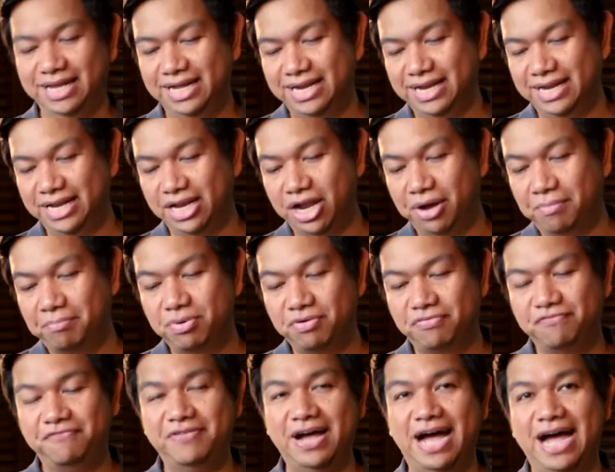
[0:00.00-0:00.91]

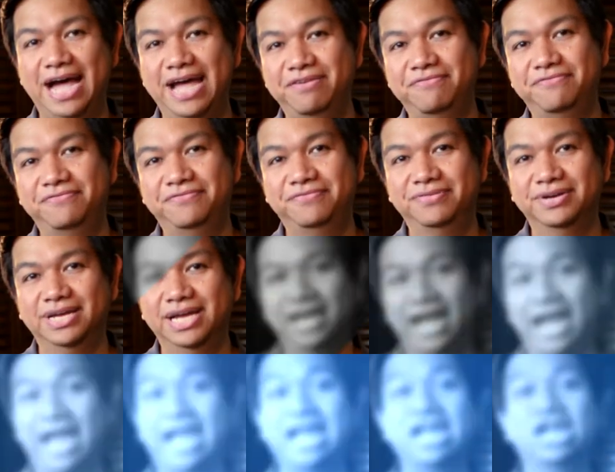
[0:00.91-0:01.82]
Number five,
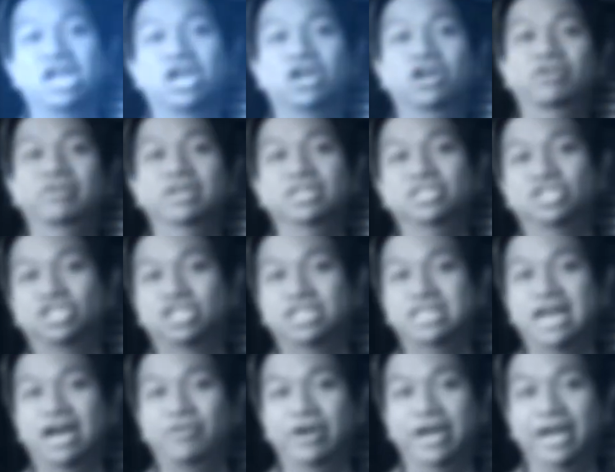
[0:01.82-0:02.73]
encourage
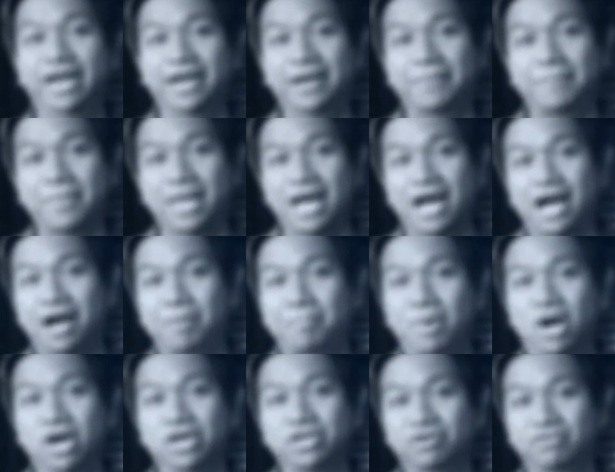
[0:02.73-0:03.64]
sharing
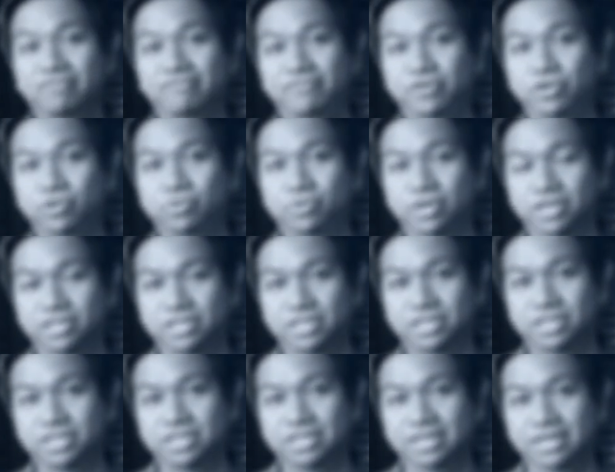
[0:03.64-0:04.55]
among your
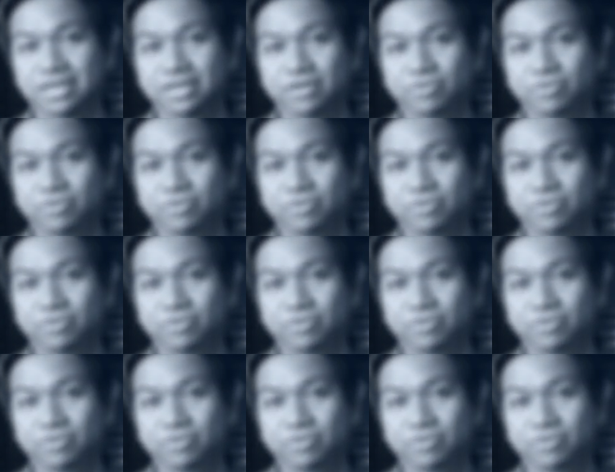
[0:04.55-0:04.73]
viewers.